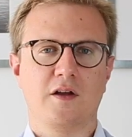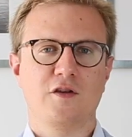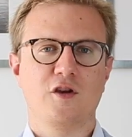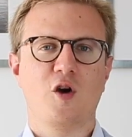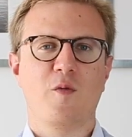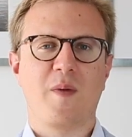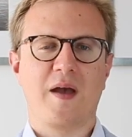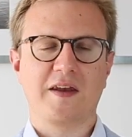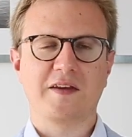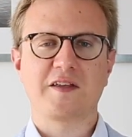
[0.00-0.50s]
a
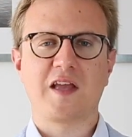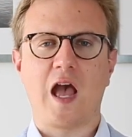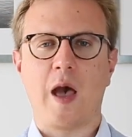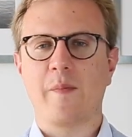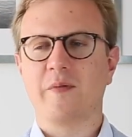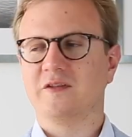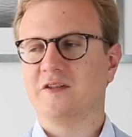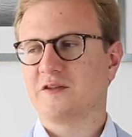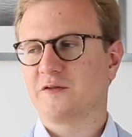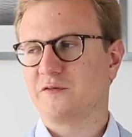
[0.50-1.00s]
nomad
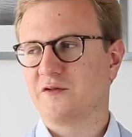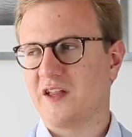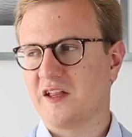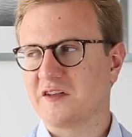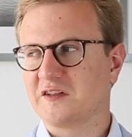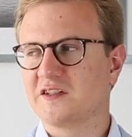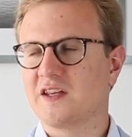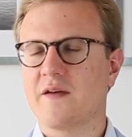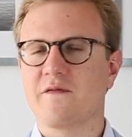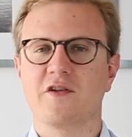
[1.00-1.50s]
capitalist. For
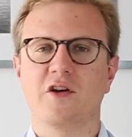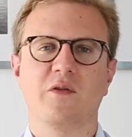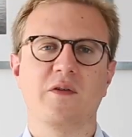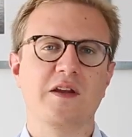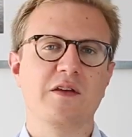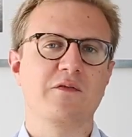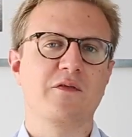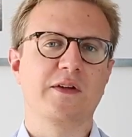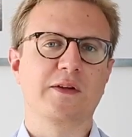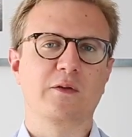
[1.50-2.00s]
that seven or
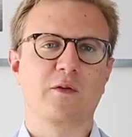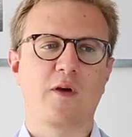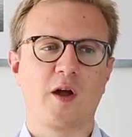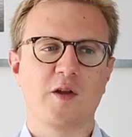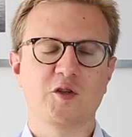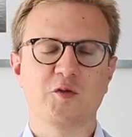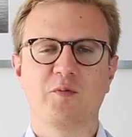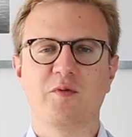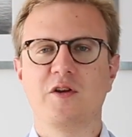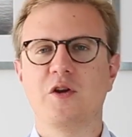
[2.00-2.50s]
eight figure
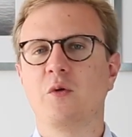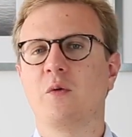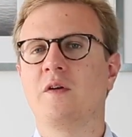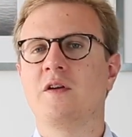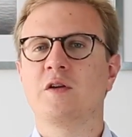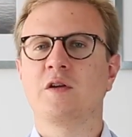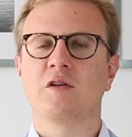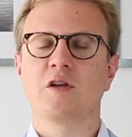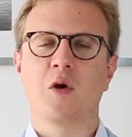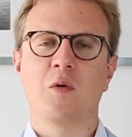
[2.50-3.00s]
entrepreneur,
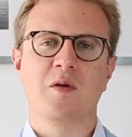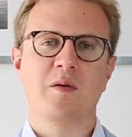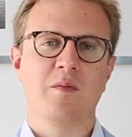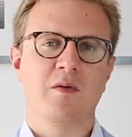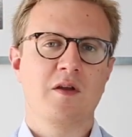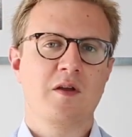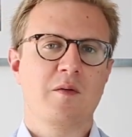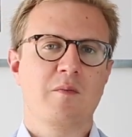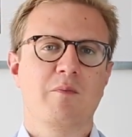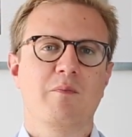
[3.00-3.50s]
you can go and
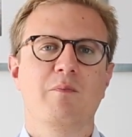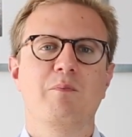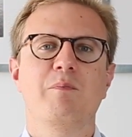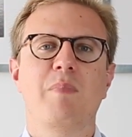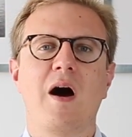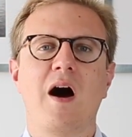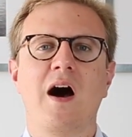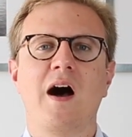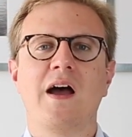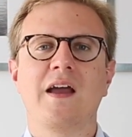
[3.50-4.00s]

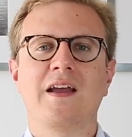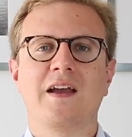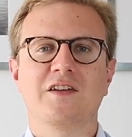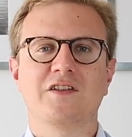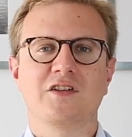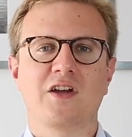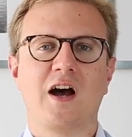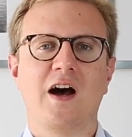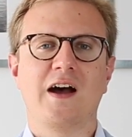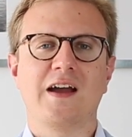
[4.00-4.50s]
buy a
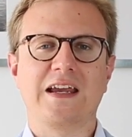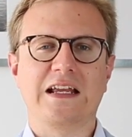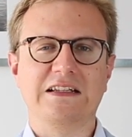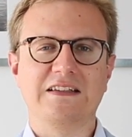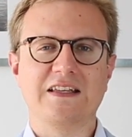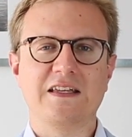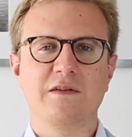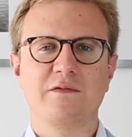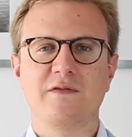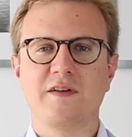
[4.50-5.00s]
Thai
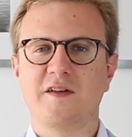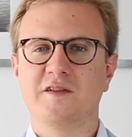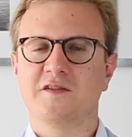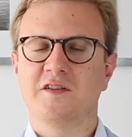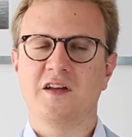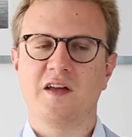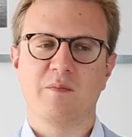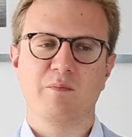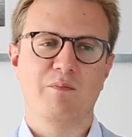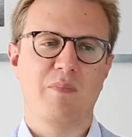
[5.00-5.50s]
elite
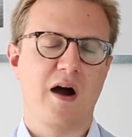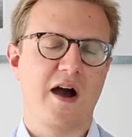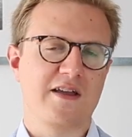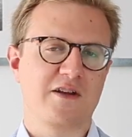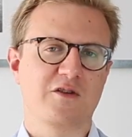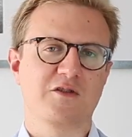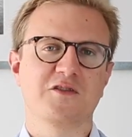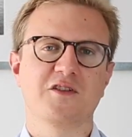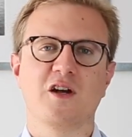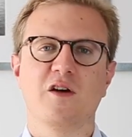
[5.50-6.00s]
visa and buy
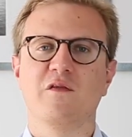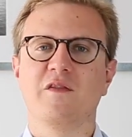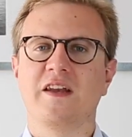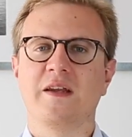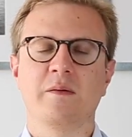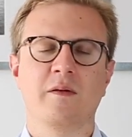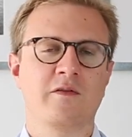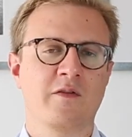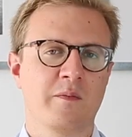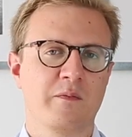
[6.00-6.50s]
yourself
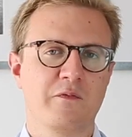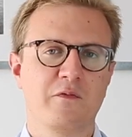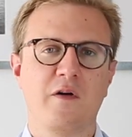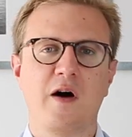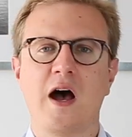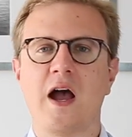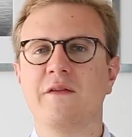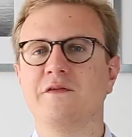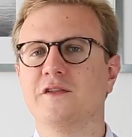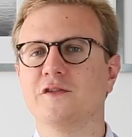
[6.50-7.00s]
anywhere from
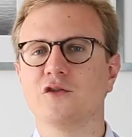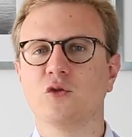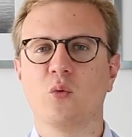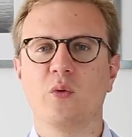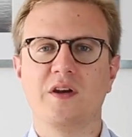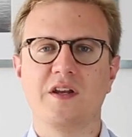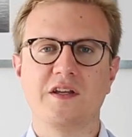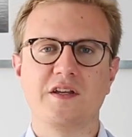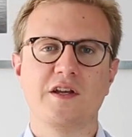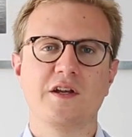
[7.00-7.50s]
five to
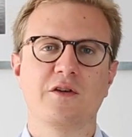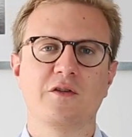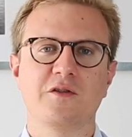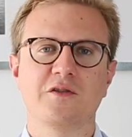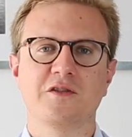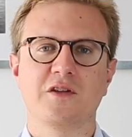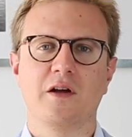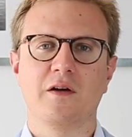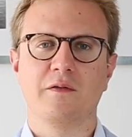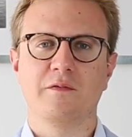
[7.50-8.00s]
twenty
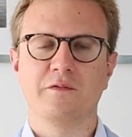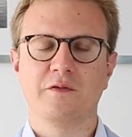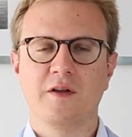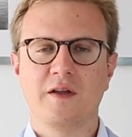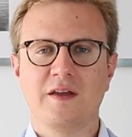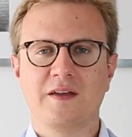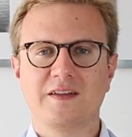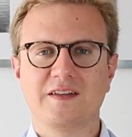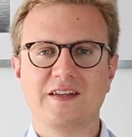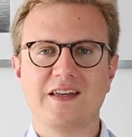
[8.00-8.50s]
years of
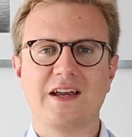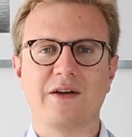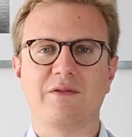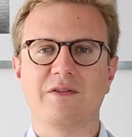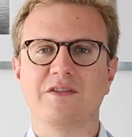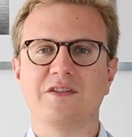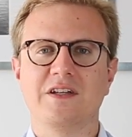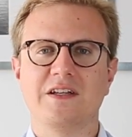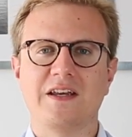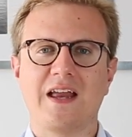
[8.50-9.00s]

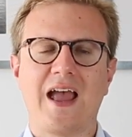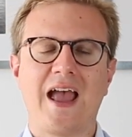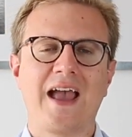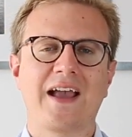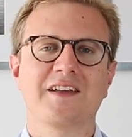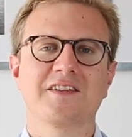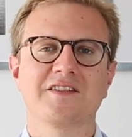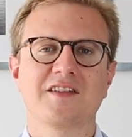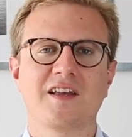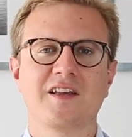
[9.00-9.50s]
guaranteed
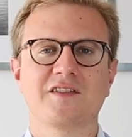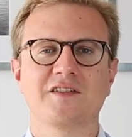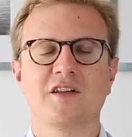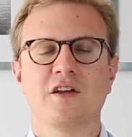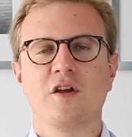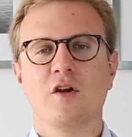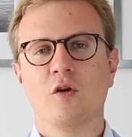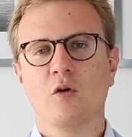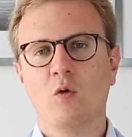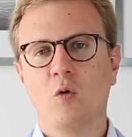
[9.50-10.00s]
access,
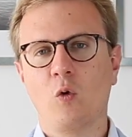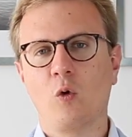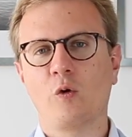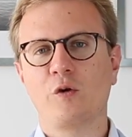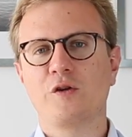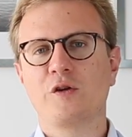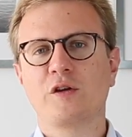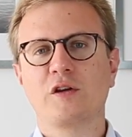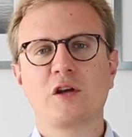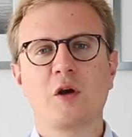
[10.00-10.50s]

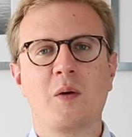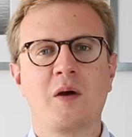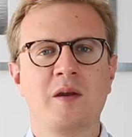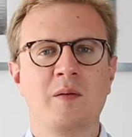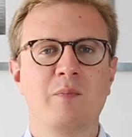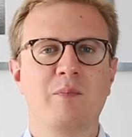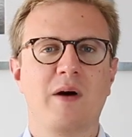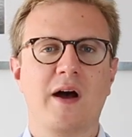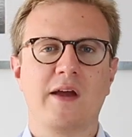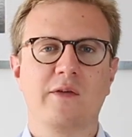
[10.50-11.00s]
or you can go out
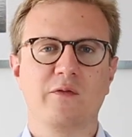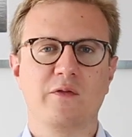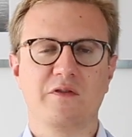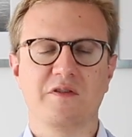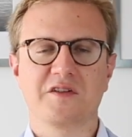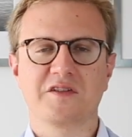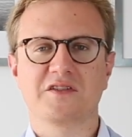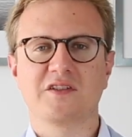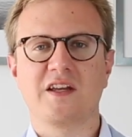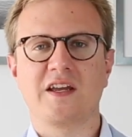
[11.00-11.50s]
and buy
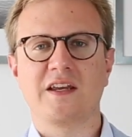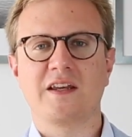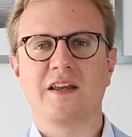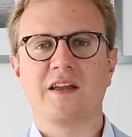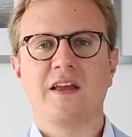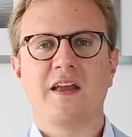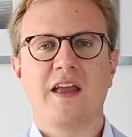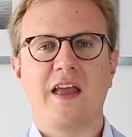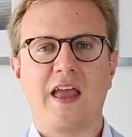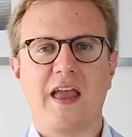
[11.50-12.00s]
real
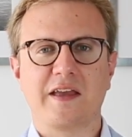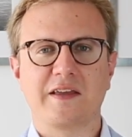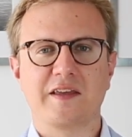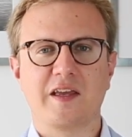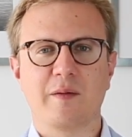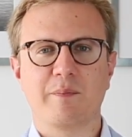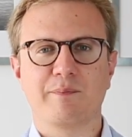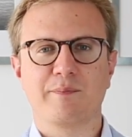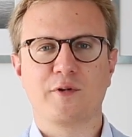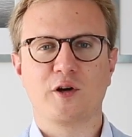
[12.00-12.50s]
estate and
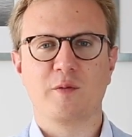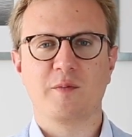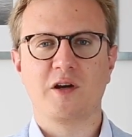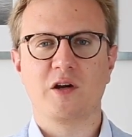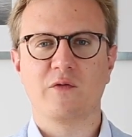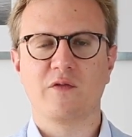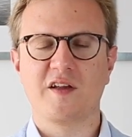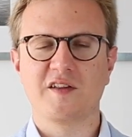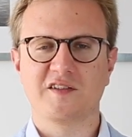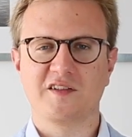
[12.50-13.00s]
get
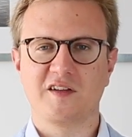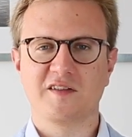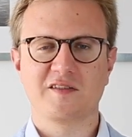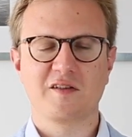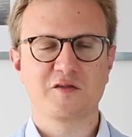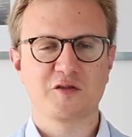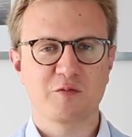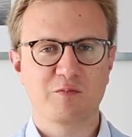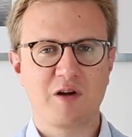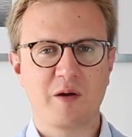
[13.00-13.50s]
permanent residence.
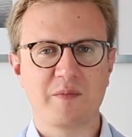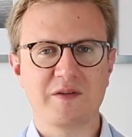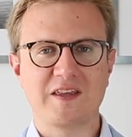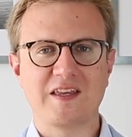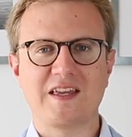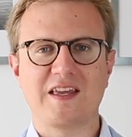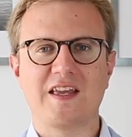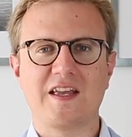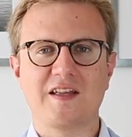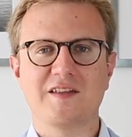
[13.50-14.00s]
Those are probably
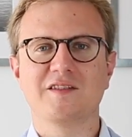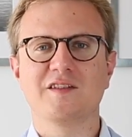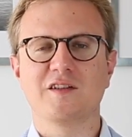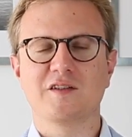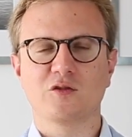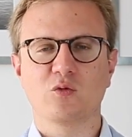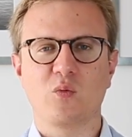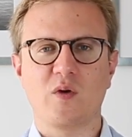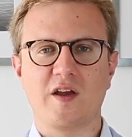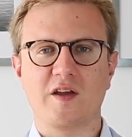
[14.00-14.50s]
the
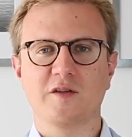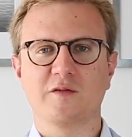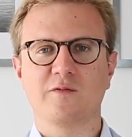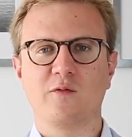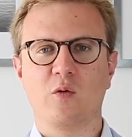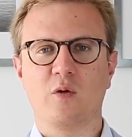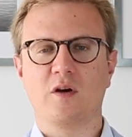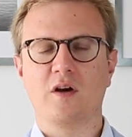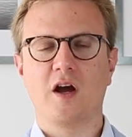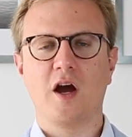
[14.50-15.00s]
easiest ways
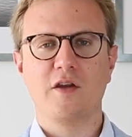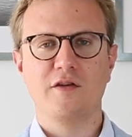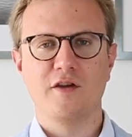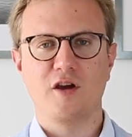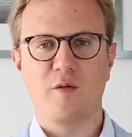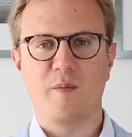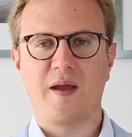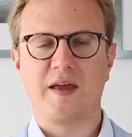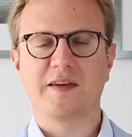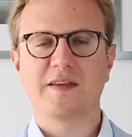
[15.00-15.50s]
for a
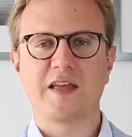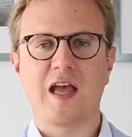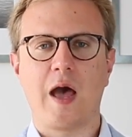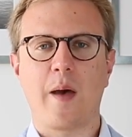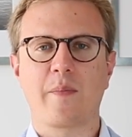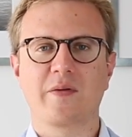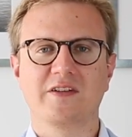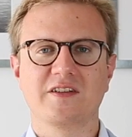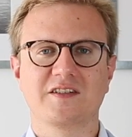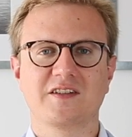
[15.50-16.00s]
nomad
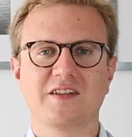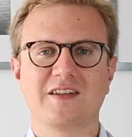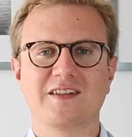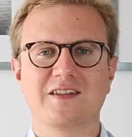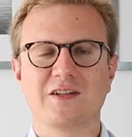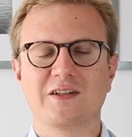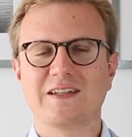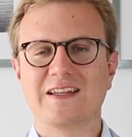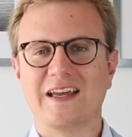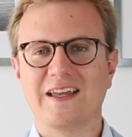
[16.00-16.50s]
capitalist
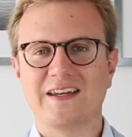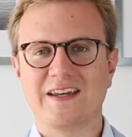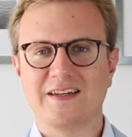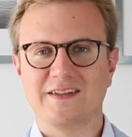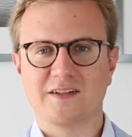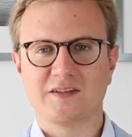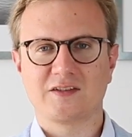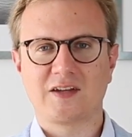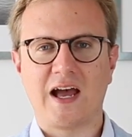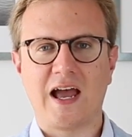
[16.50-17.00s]
to get
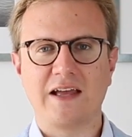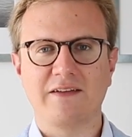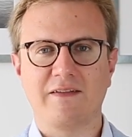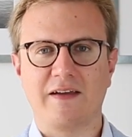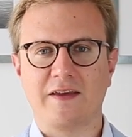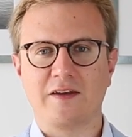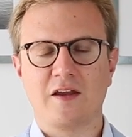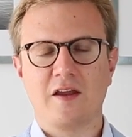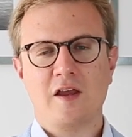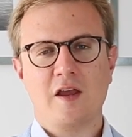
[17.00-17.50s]
into
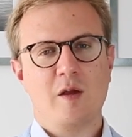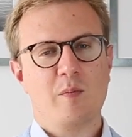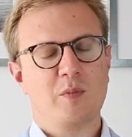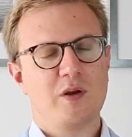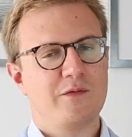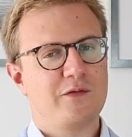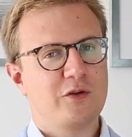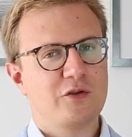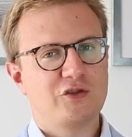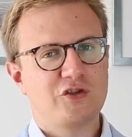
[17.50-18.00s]
Thailand.
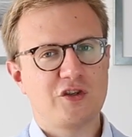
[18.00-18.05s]
But if you're